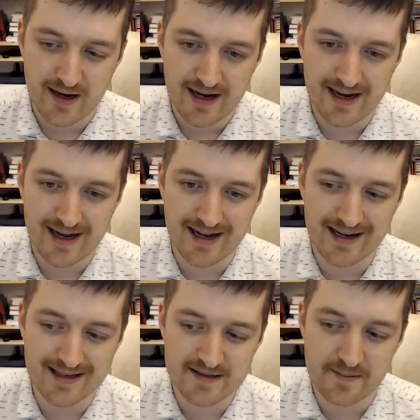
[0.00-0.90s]
And
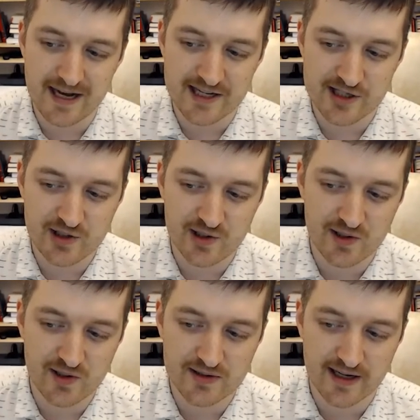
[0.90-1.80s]
it's a
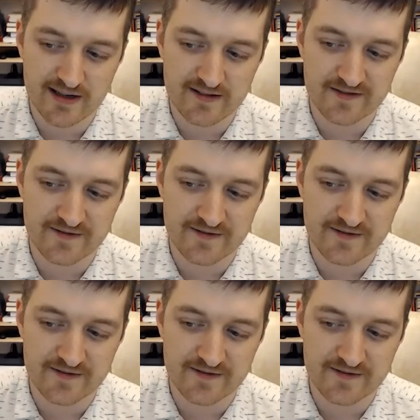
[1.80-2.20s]
magical kind of